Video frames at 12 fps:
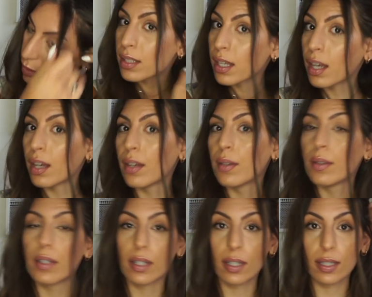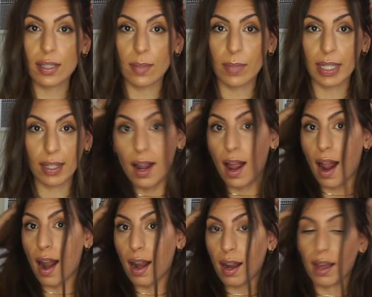So something
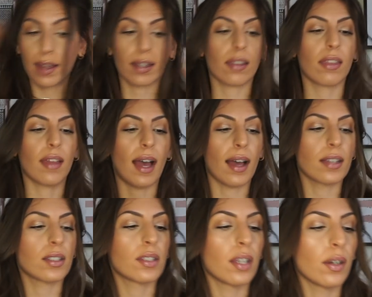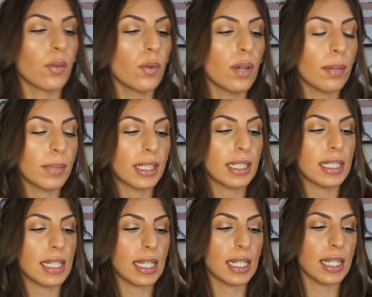like that. So all I'm going
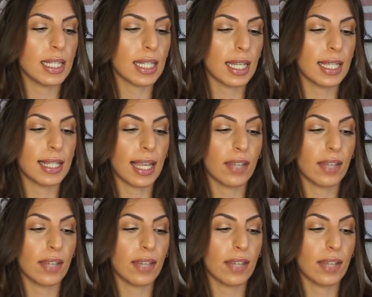to need is a